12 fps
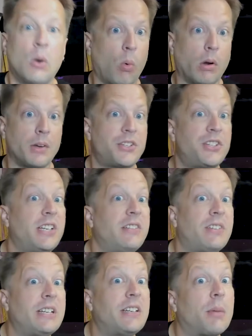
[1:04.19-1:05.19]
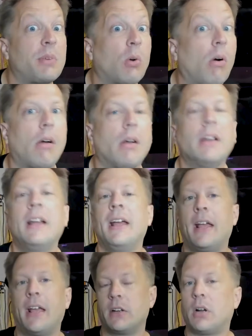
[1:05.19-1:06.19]
or GCWR,
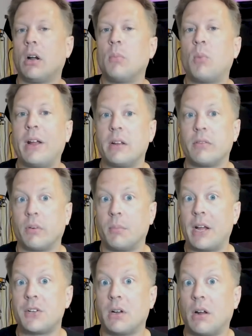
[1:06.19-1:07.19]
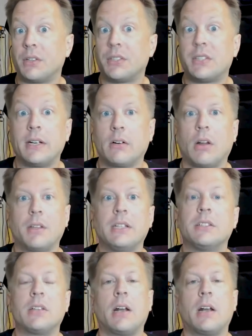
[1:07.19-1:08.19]
and curb weight information on a sticker on the
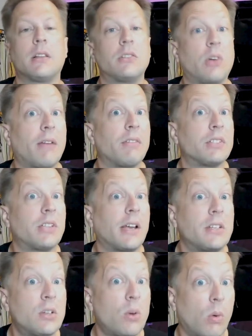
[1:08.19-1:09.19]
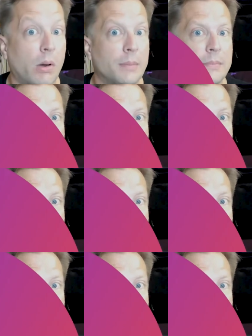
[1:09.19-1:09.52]
inside of the driver's side door.